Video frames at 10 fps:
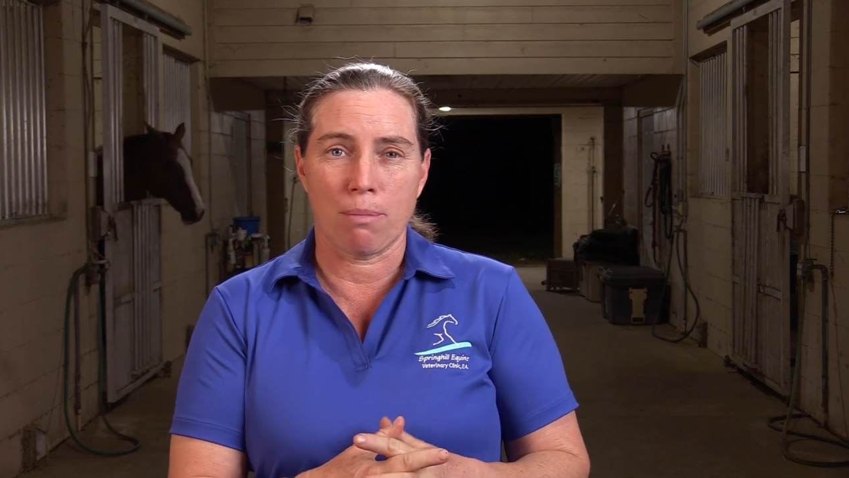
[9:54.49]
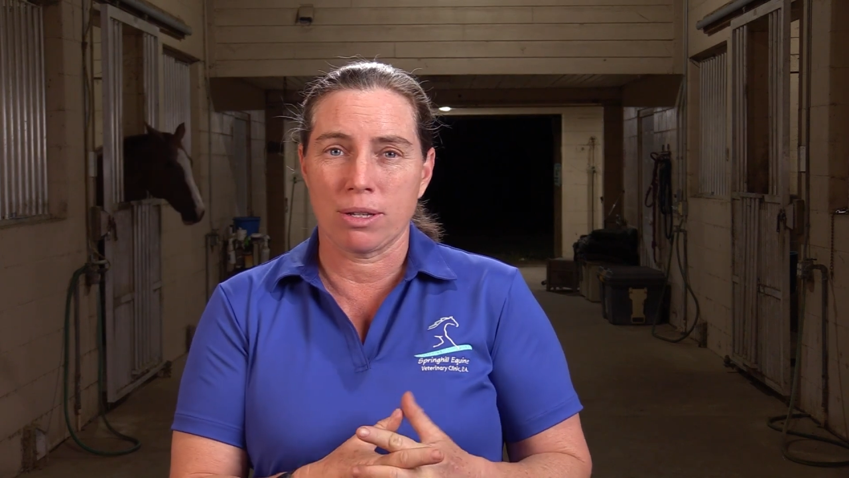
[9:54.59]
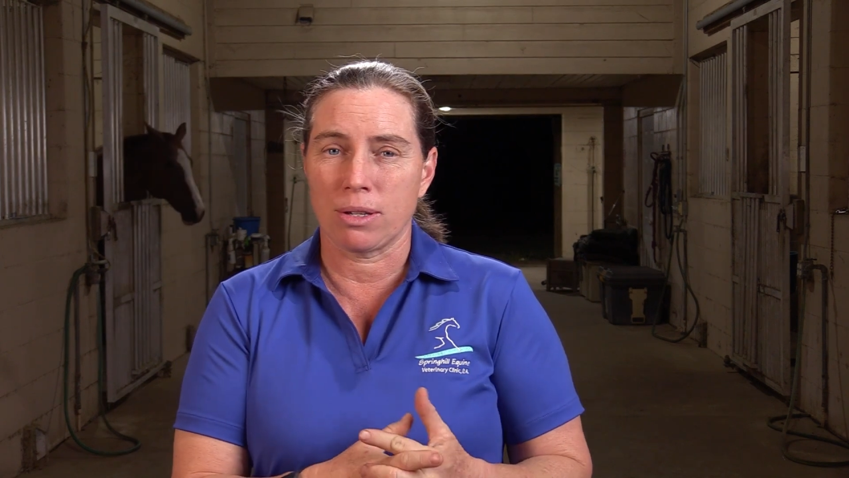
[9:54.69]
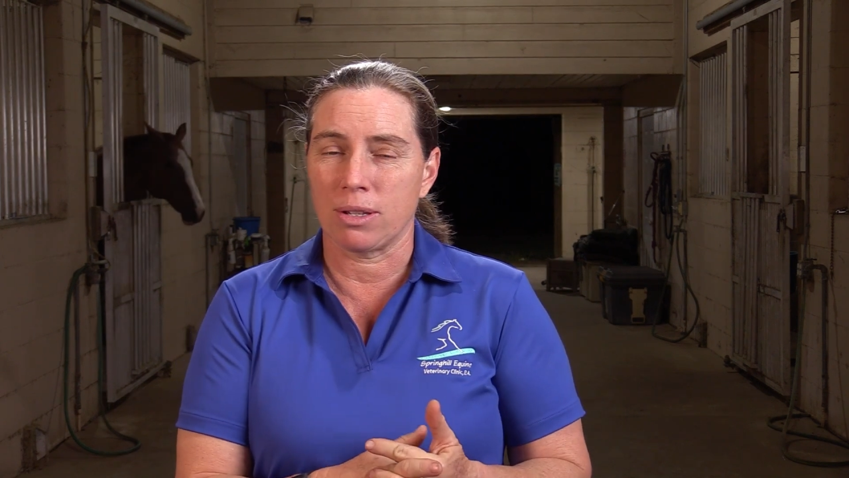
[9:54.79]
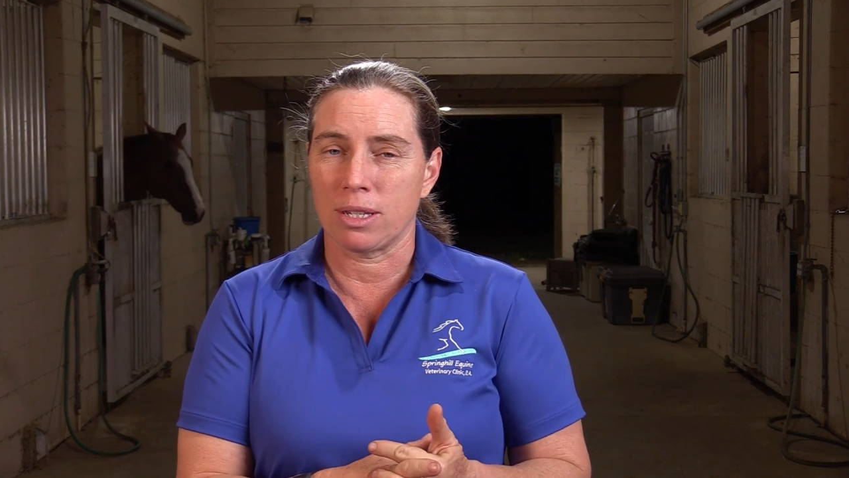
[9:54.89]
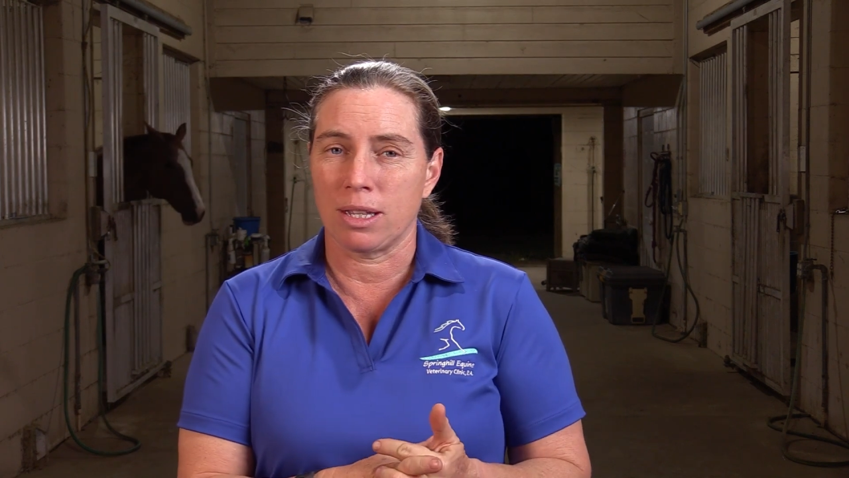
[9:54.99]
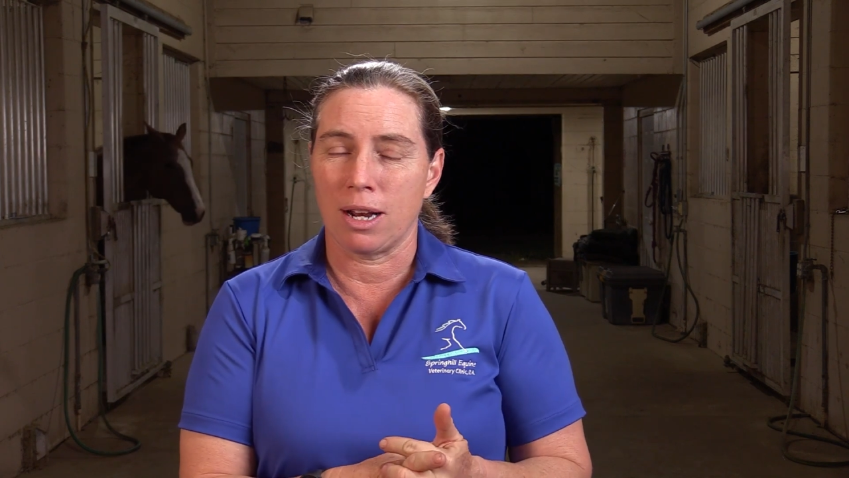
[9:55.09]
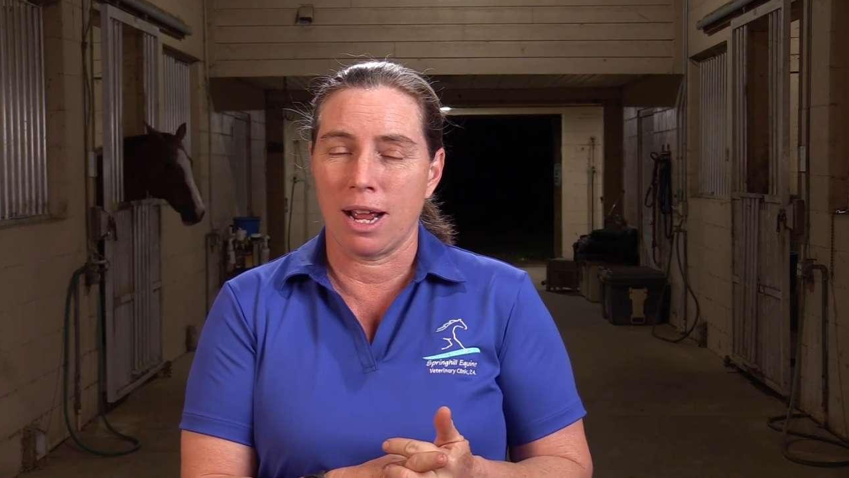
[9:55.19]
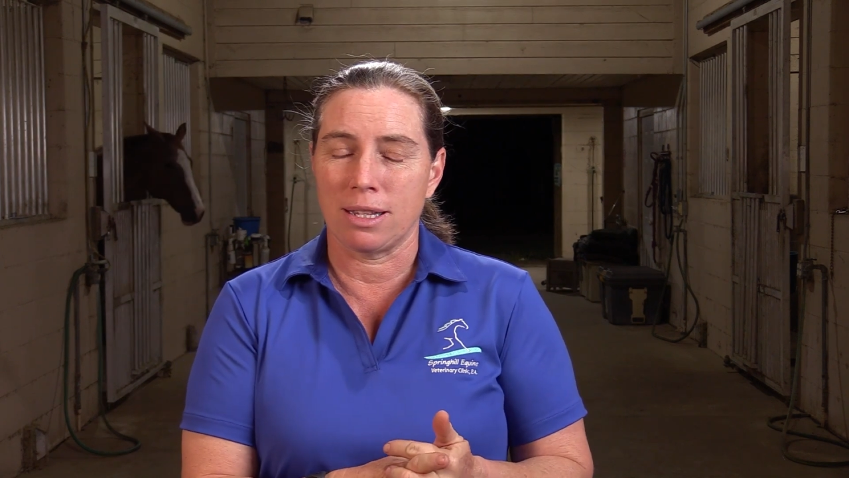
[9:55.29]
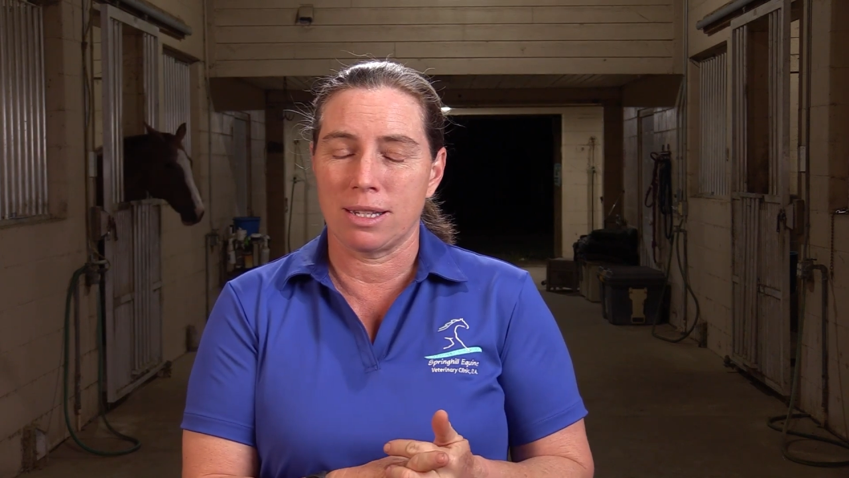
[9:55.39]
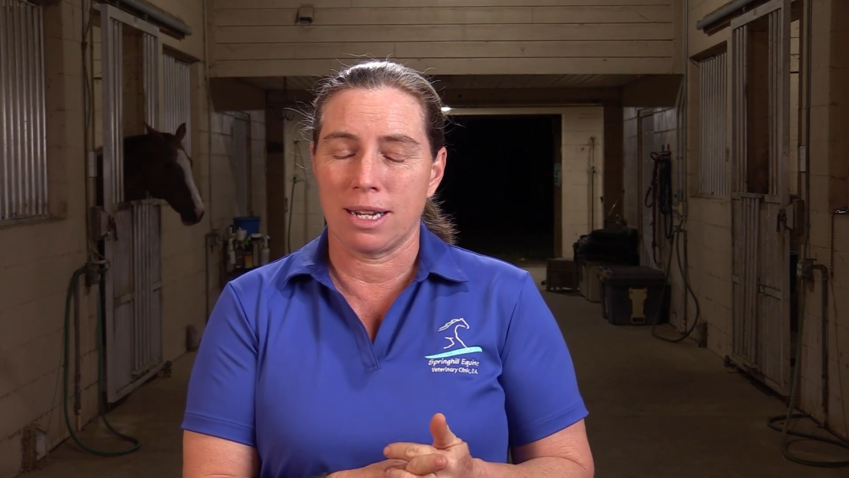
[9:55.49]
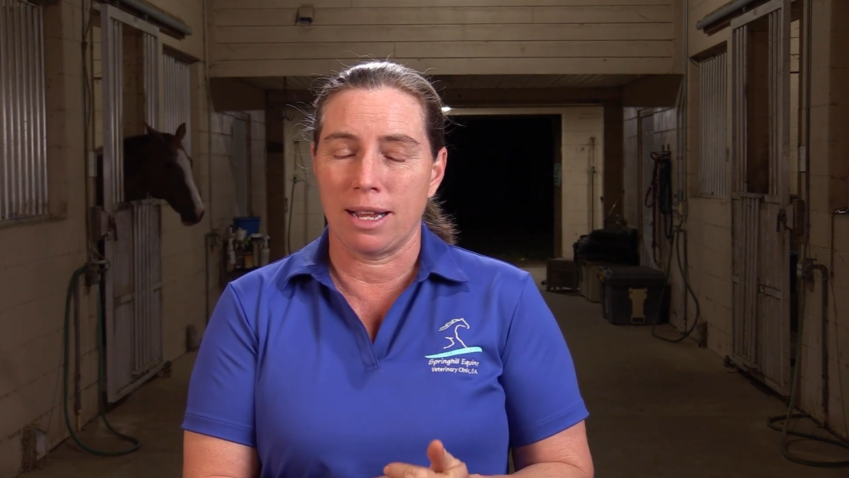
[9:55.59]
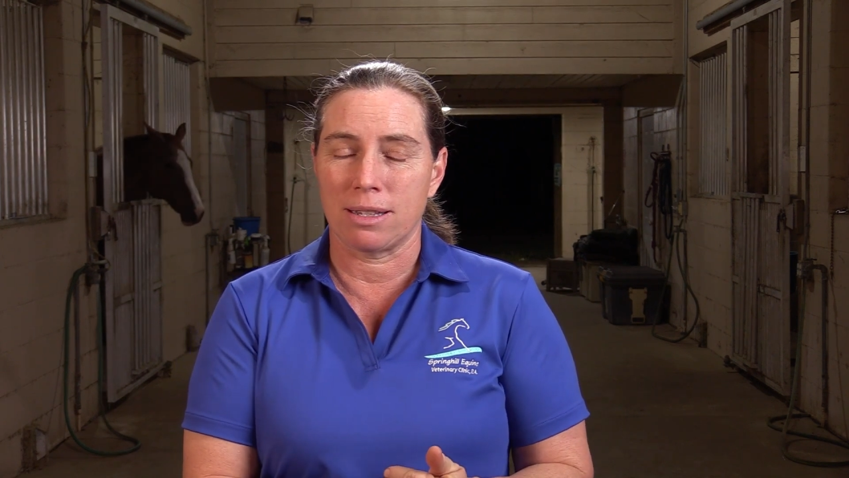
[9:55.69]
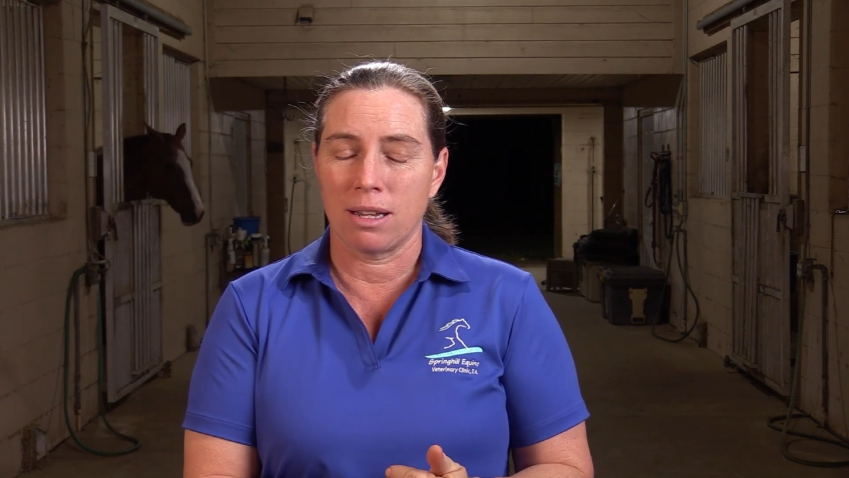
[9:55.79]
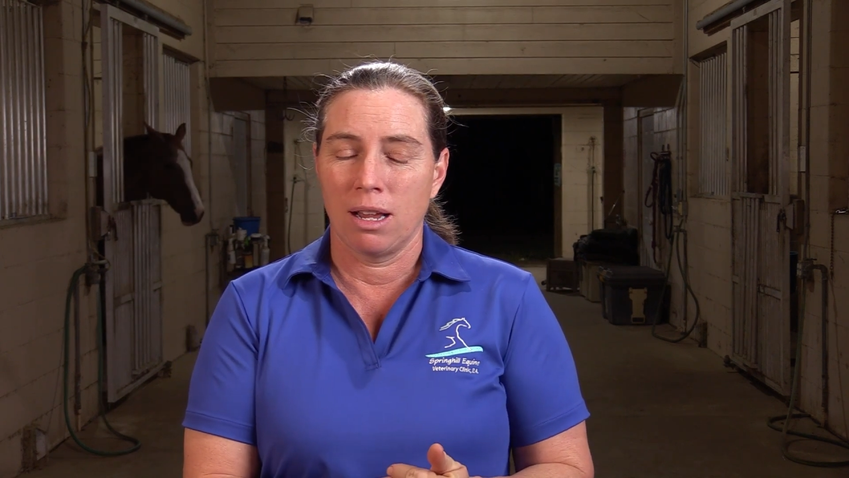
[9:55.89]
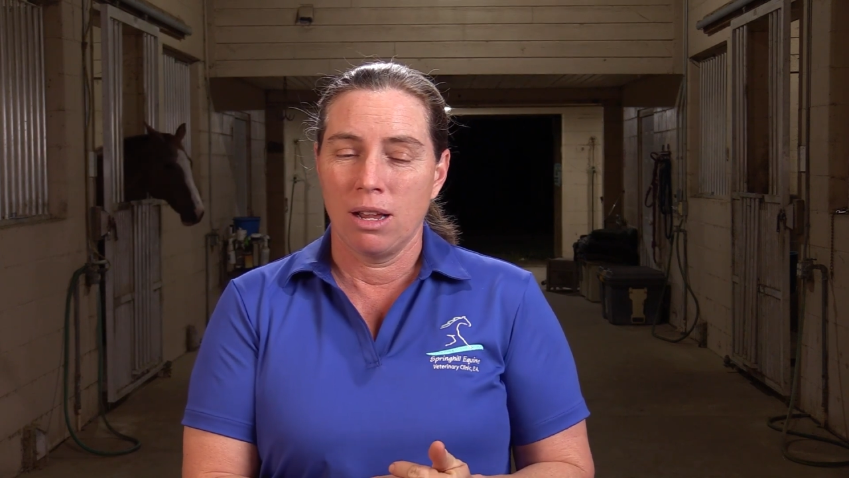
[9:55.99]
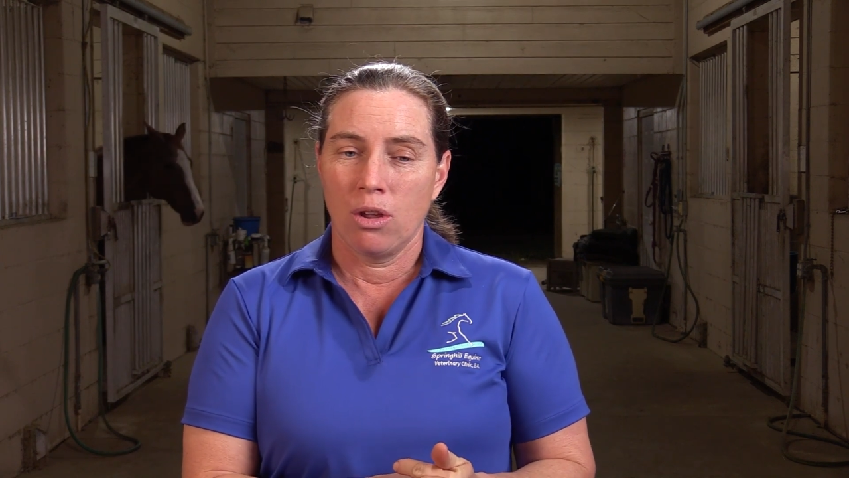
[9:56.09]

muscles in the United States,